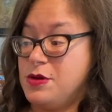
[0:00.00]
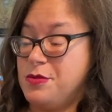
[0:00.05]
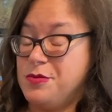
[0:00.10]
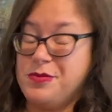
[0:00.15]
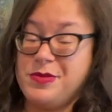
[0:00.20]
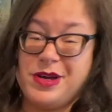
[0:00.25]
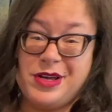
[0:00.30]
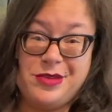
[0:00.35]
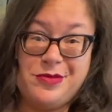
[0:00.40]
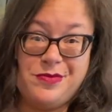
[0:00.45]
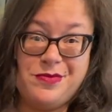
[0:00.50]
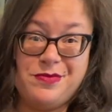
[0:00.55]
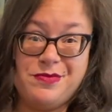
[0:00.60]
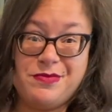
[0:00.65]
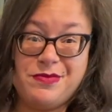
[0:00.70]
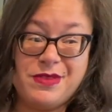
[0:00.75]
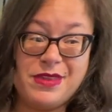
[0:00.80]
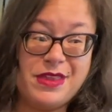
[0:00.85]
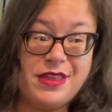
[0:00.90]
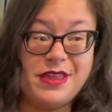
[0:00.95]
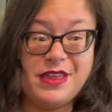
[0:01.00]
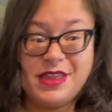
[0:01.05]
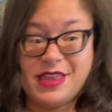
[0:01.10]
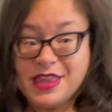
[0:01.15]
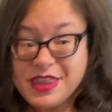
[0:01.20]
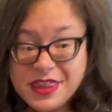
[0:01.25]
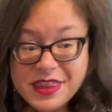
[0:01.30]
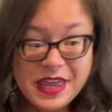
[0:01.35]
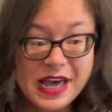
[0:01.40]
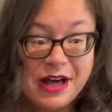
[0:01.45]
But
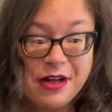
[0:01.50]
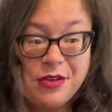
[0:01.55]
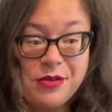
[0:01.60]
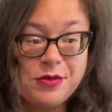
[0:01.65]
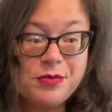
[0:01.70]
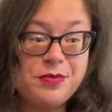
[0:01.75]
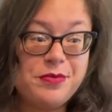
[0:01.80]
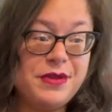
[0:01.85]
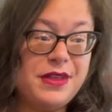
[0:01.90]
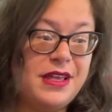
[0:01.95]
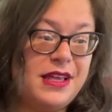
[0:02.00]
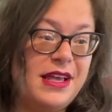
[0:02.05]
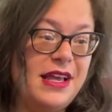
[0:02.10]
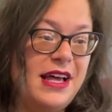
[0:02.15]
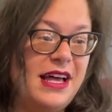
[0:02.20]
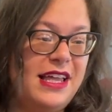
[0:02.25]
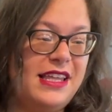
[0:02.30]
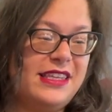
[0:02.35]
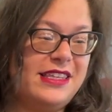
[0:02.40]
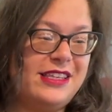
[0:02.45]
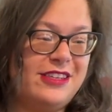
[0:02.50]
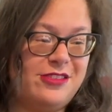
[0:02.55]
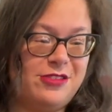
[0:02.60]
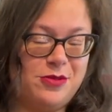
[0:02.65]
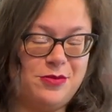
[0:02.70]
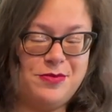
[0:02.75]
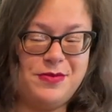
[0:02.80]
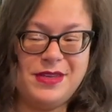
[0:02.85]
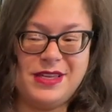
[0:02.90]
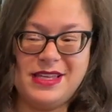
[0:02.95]
that'll be a little
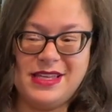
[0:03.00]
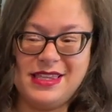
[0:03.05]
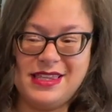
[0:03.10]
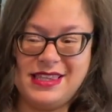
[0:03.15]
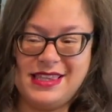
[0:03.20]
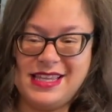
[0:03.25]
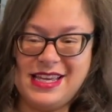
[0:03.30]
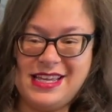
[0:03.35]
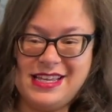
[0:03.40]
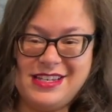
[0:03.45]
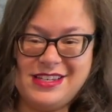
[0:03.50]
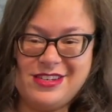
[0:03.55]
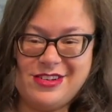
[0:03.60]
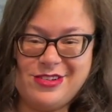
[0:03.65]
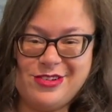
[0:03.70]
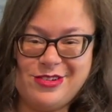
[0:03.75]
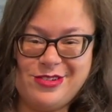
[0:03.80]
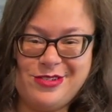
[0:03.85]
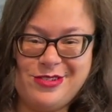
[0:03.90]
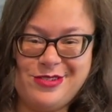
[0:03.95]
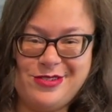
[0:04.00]
bit later.